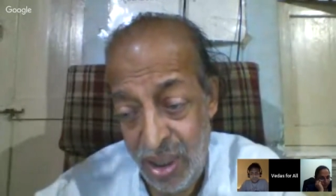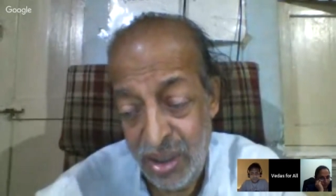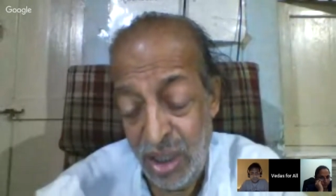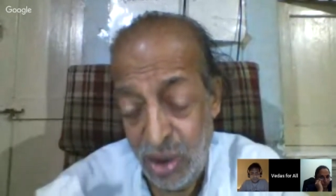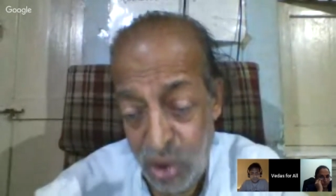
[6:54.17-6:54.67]

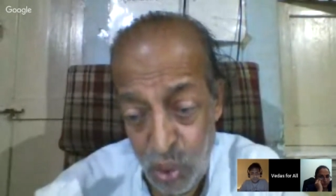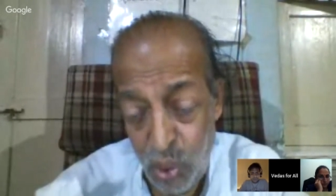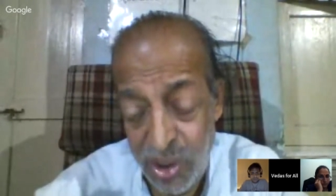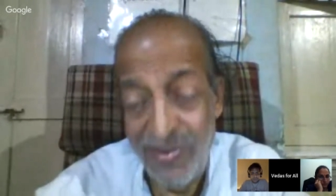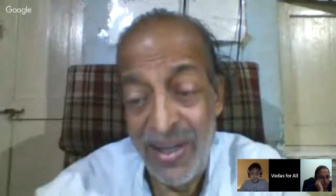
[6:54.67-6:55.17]

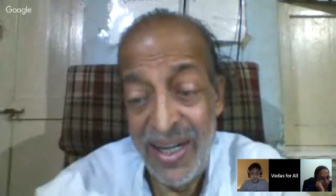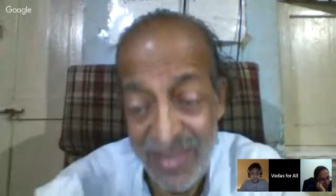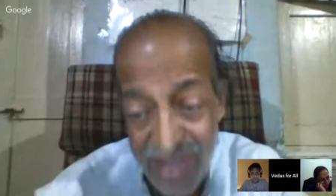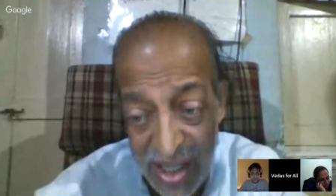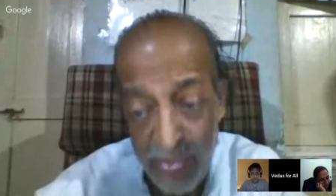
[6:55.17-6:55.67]
Tattu, the very
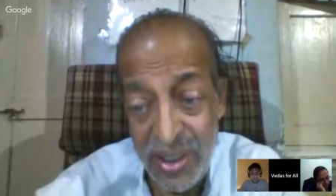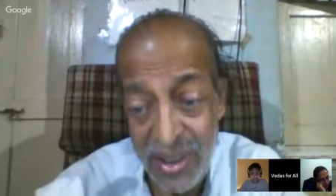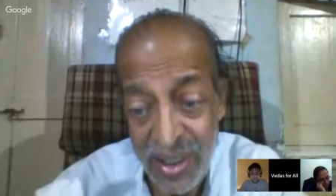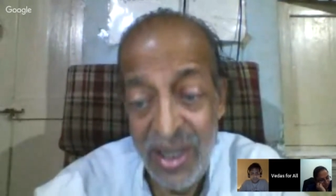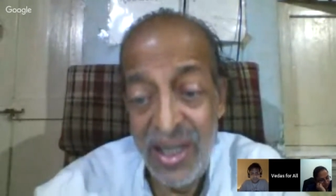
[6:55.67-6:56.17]
same
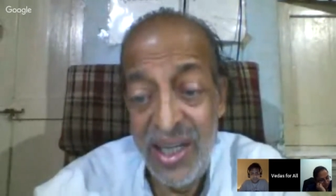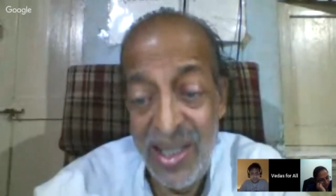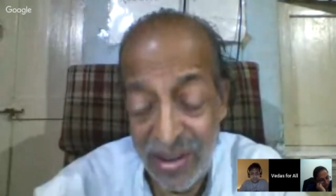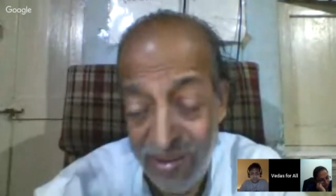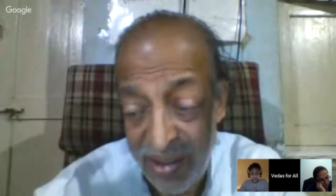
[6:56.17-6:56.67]
thing,
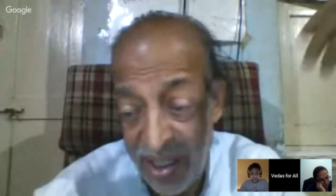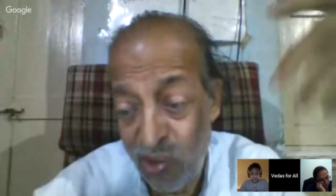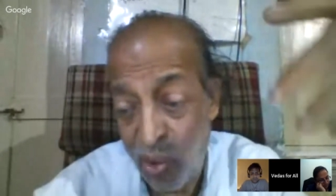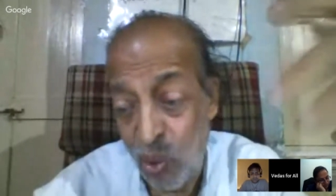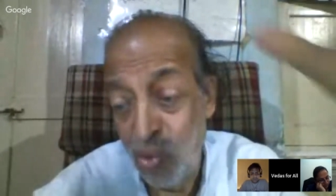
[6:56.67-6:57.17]
is Antike,
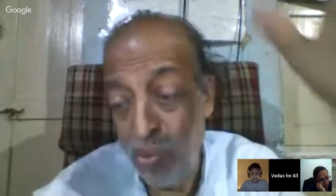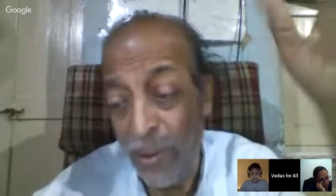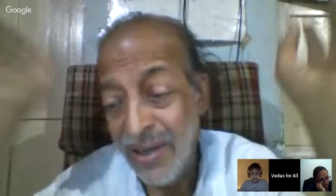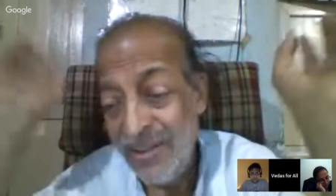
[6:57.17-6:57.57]
is close by.